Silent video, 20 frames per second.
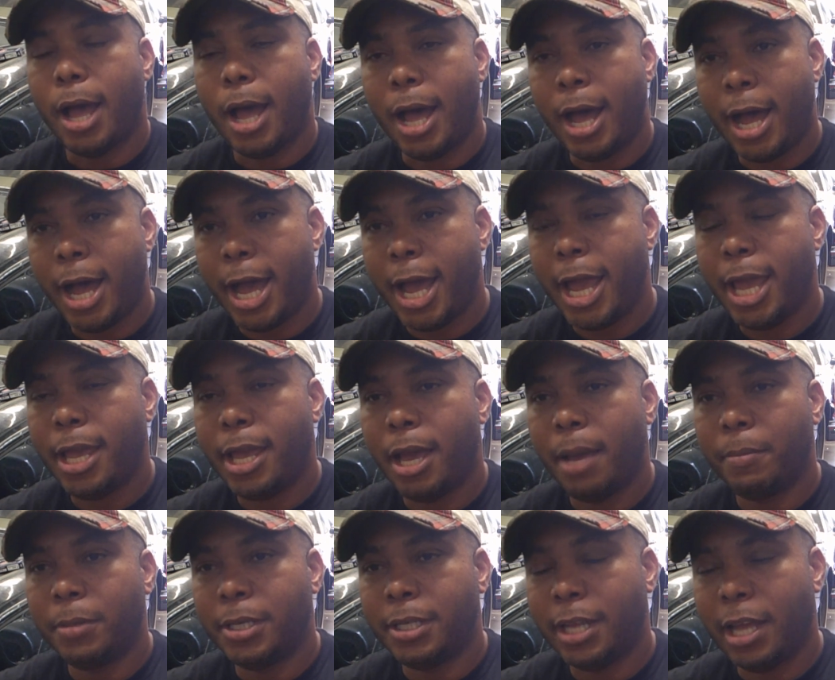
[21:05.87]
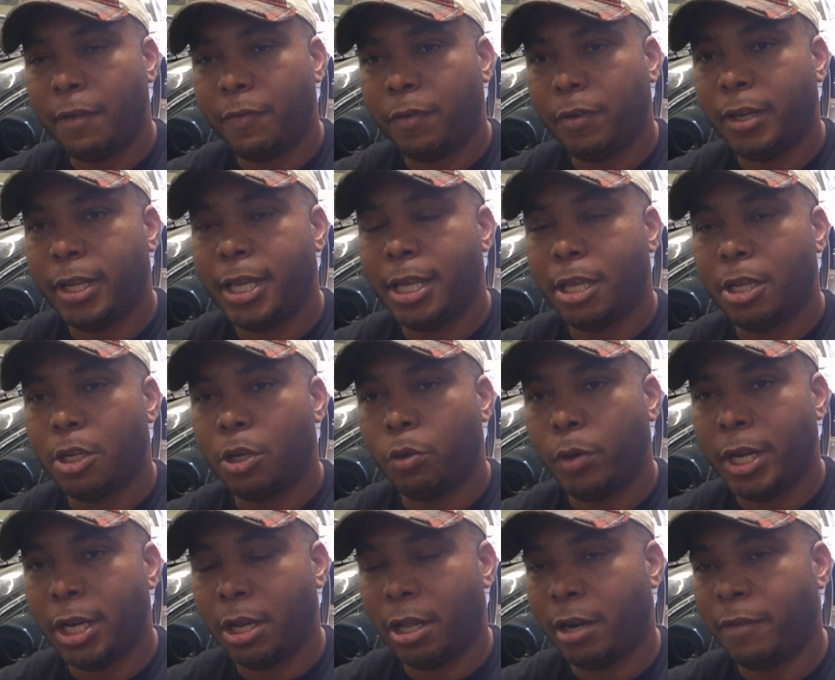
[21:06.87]
I am definitely
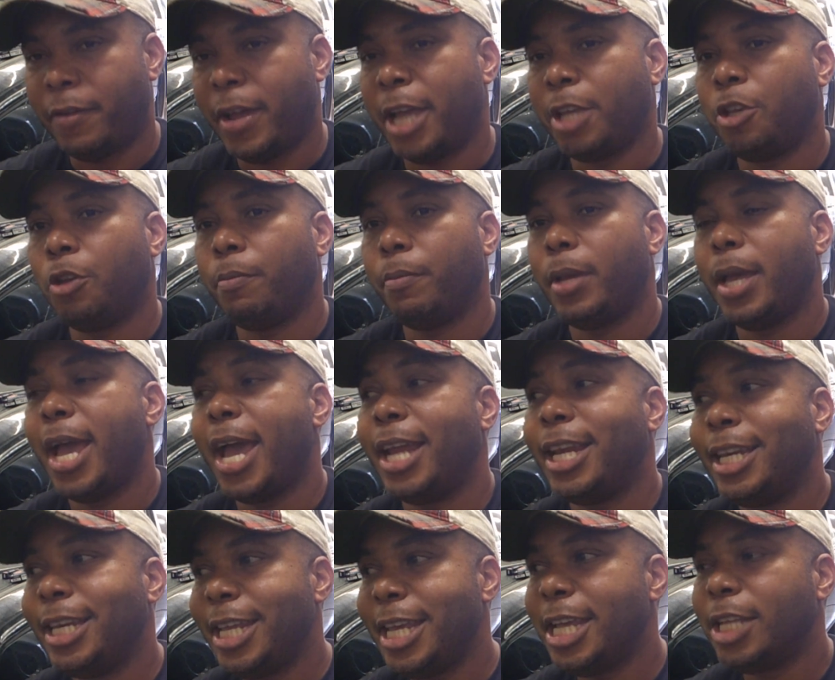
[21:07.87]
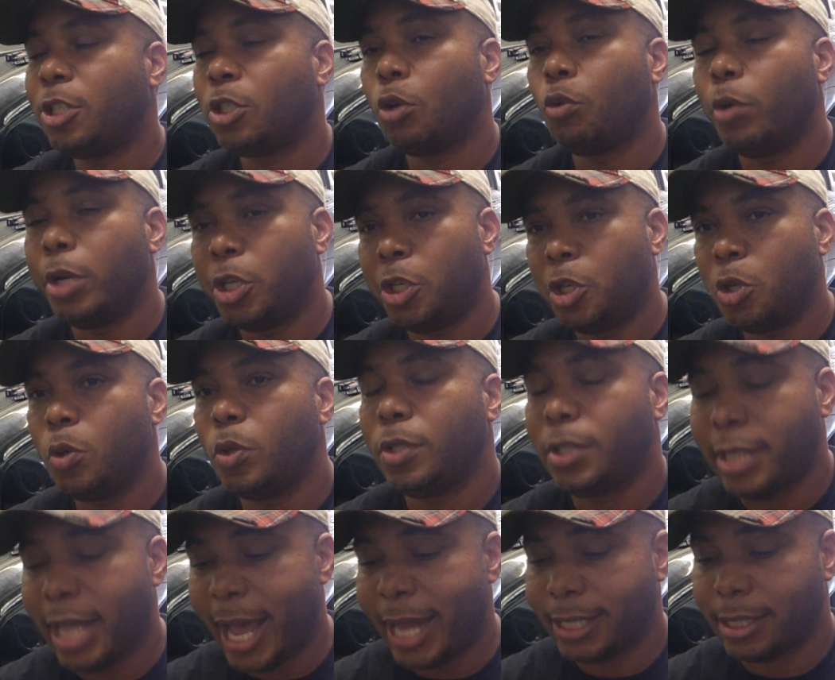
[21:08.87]
creating a lot of vacuum and need to reduce
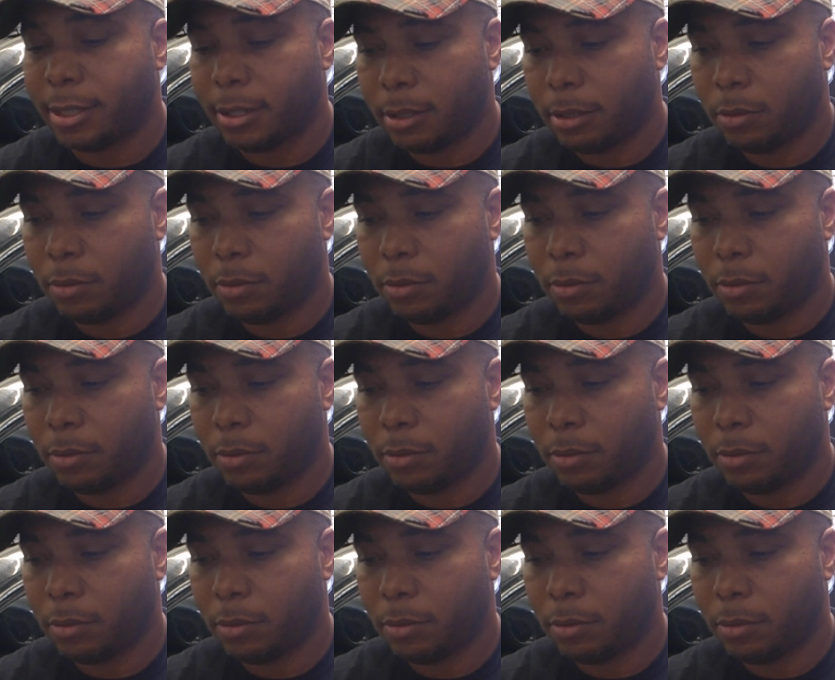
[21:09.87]
that